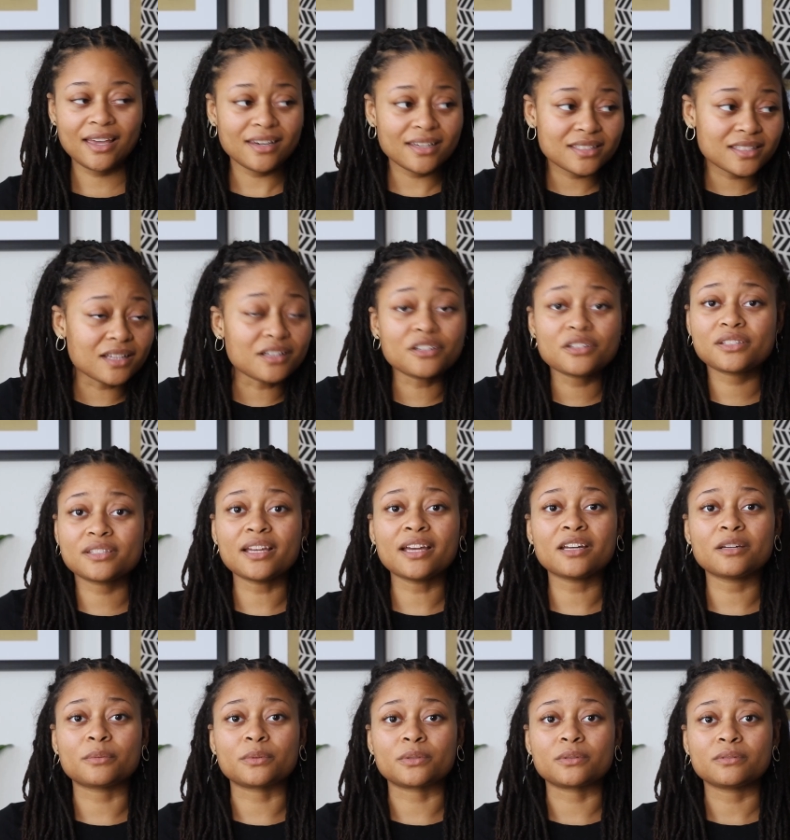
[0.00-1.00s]
And it's
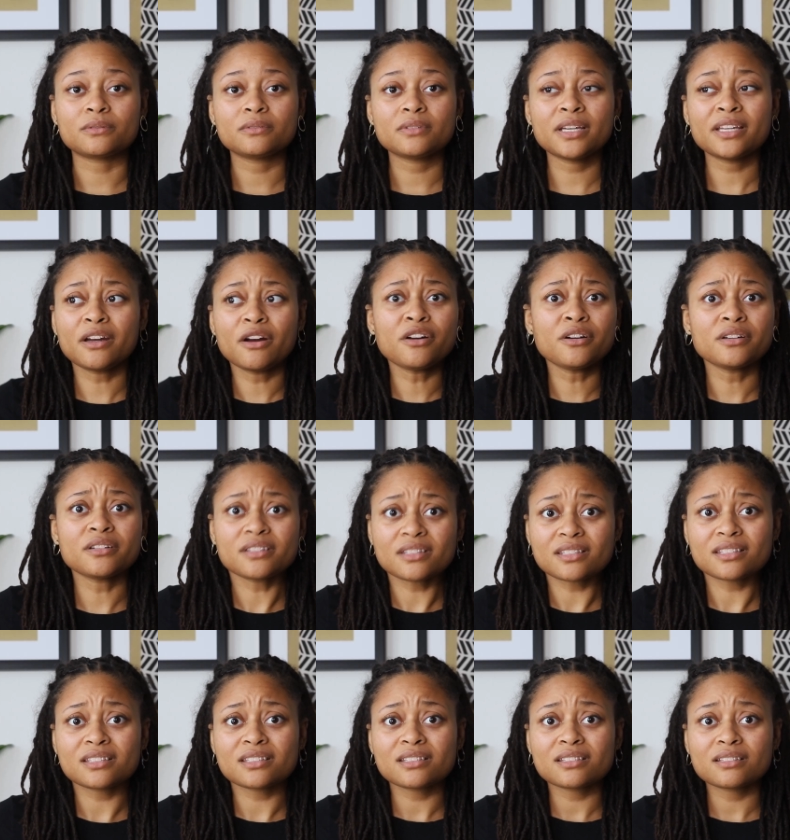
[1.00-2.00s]
understandable. It
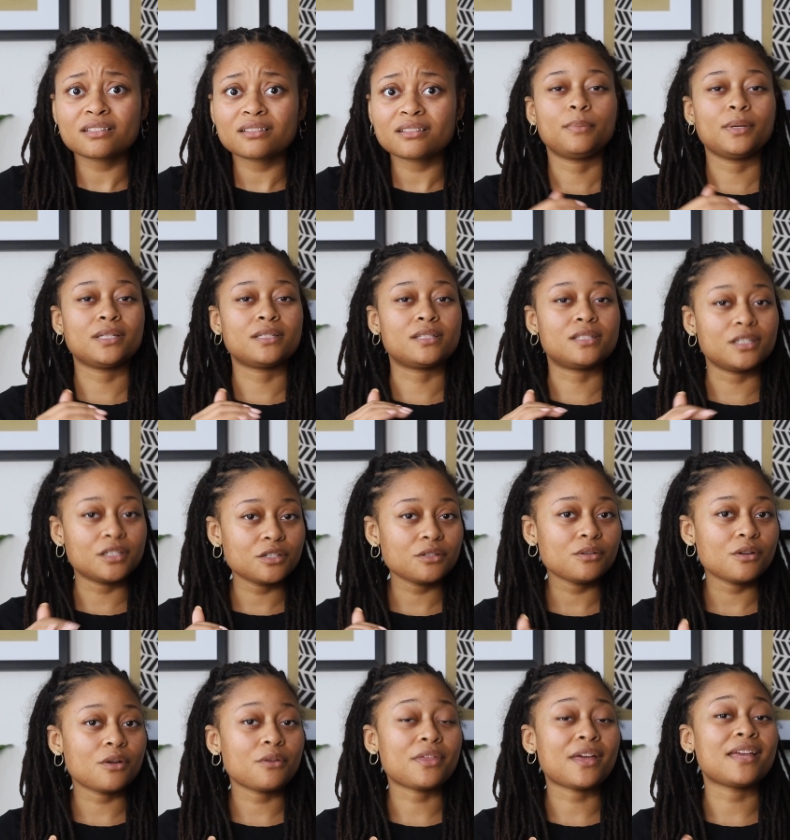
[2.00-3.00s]
hurts. But did
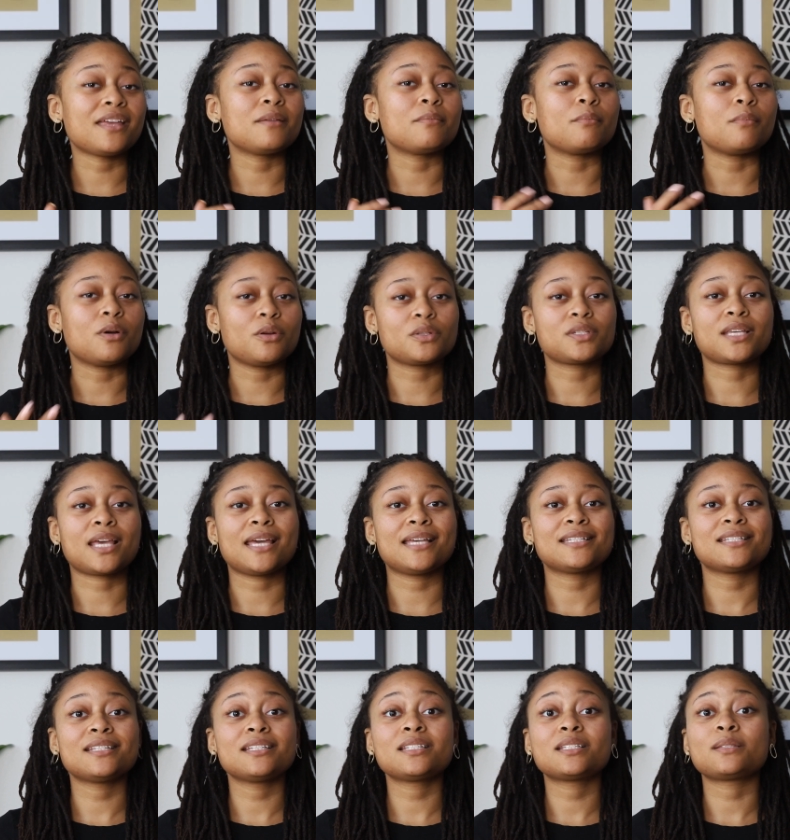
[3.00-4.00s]
you know that in most
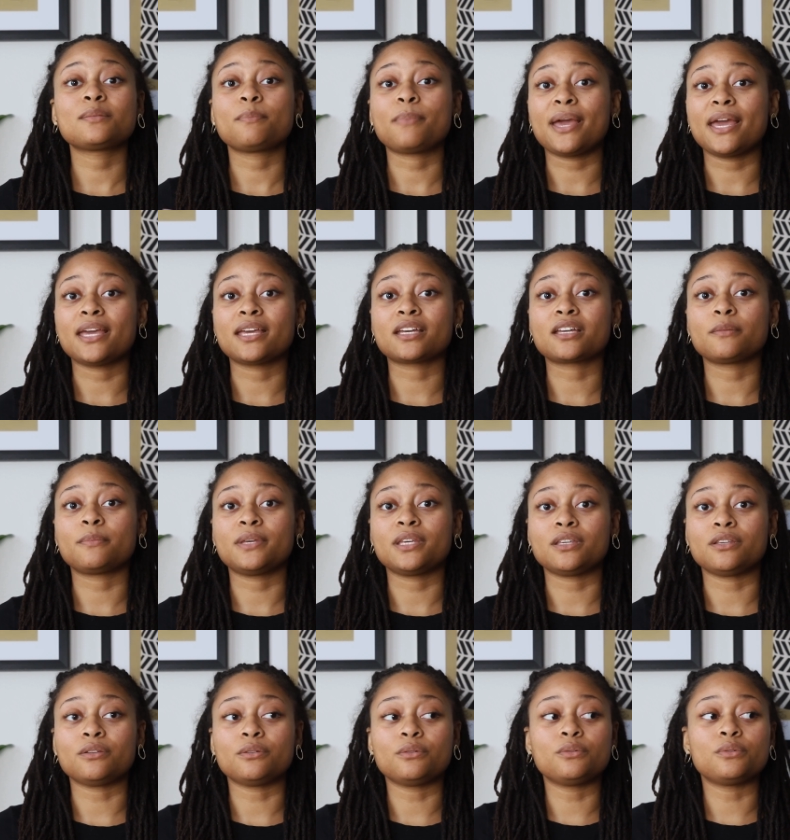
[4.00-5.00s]
cases, pain could be
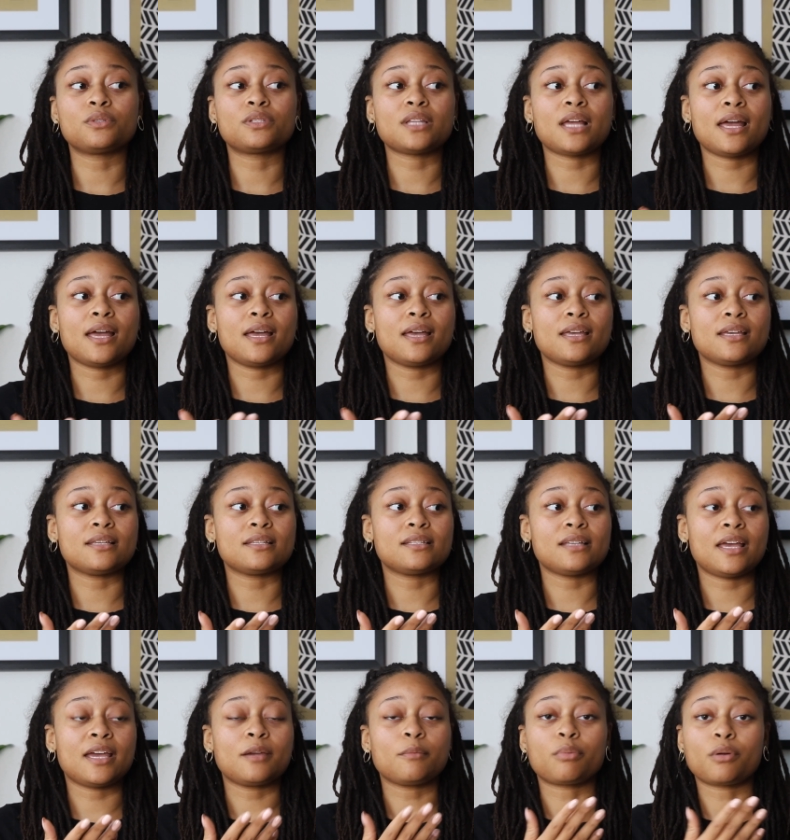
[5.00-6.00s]
used
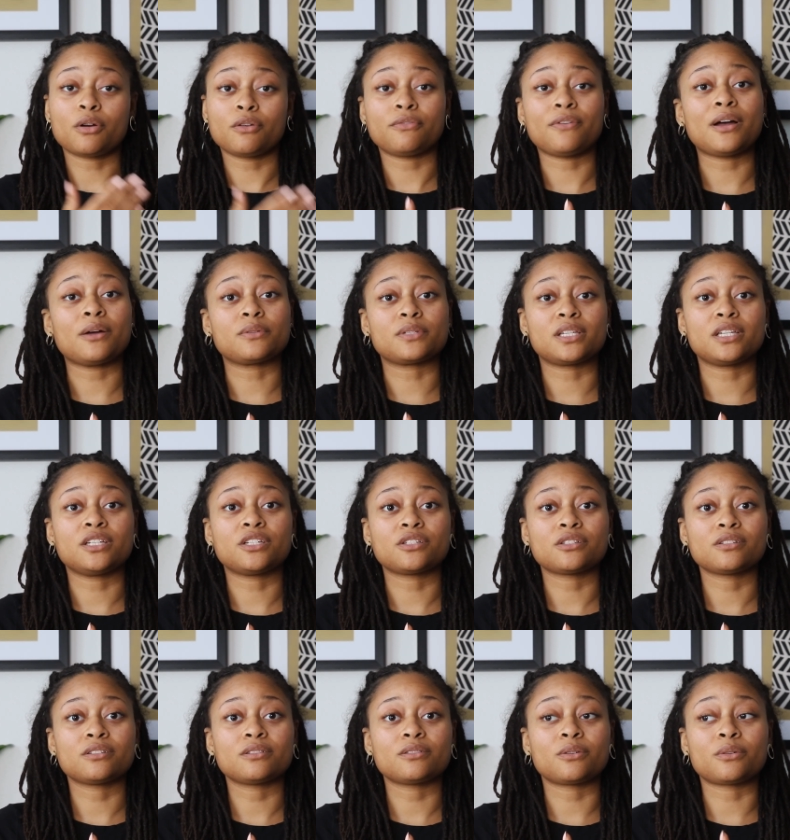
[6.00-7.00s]
as a profound
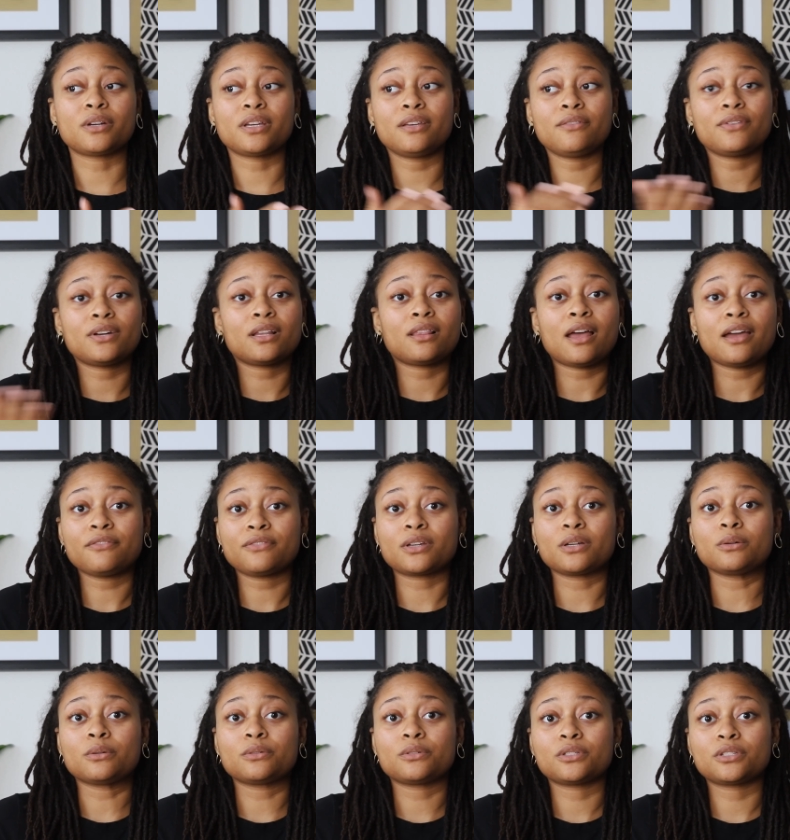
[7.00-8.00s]
teacher or even a life
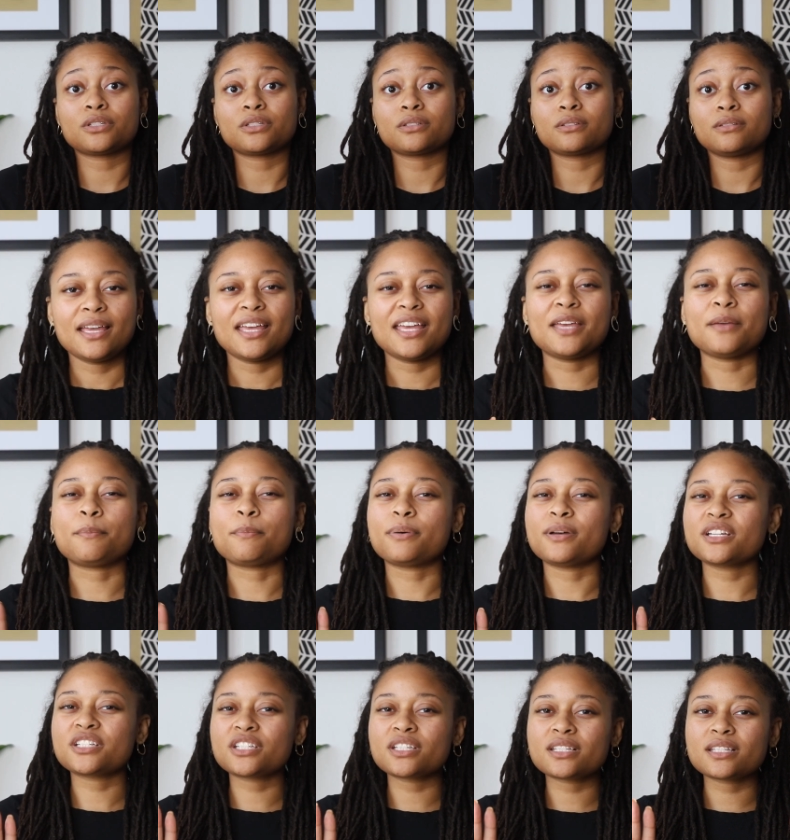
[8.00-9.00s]
coach? It
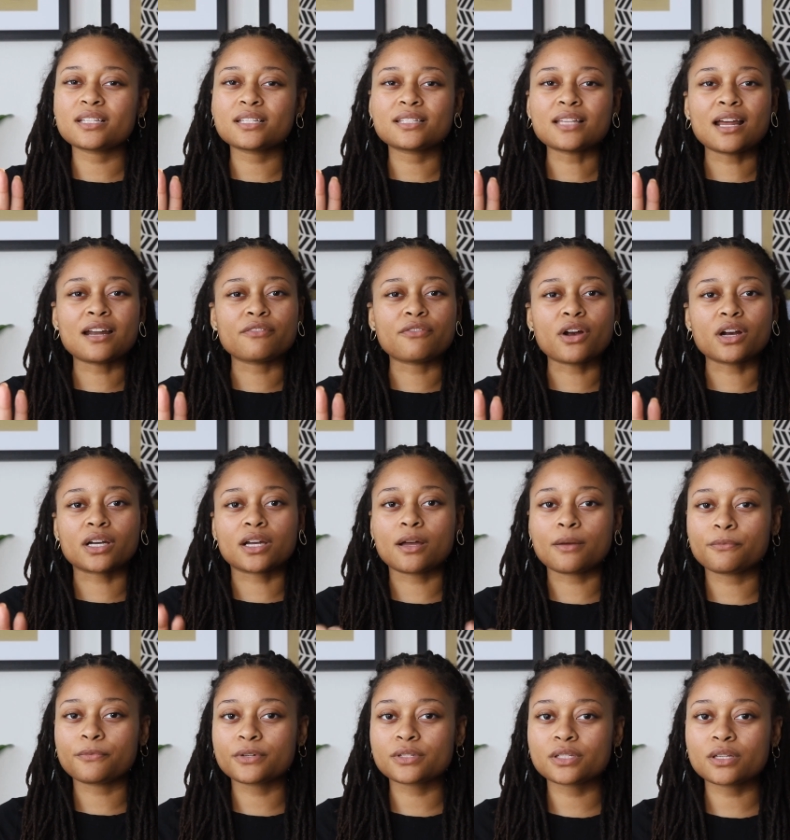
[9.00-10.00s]
pushes us out of our
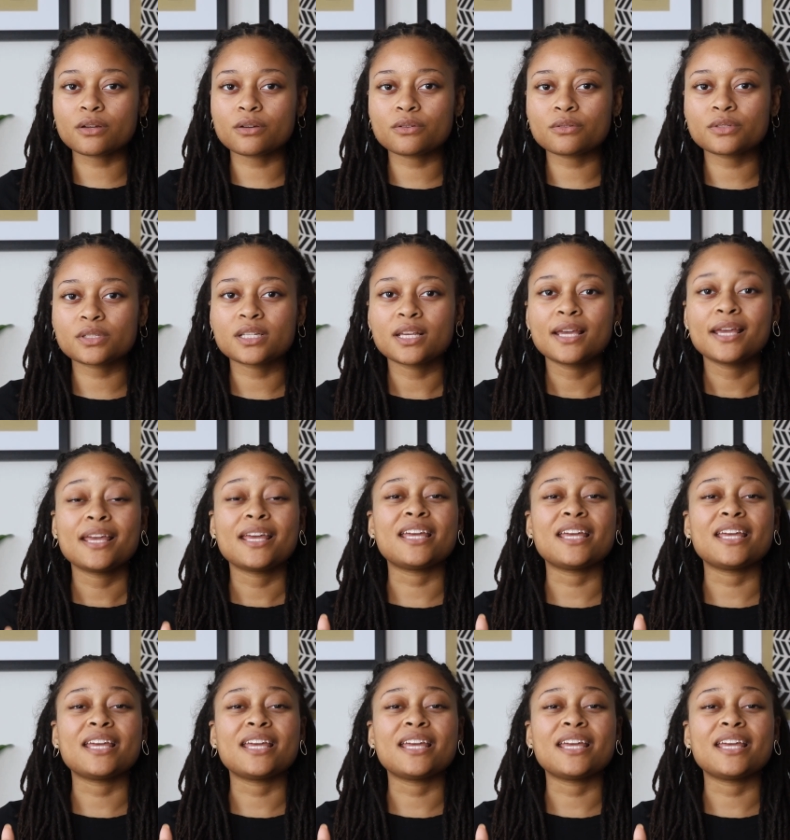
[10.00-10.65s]
comfort zones.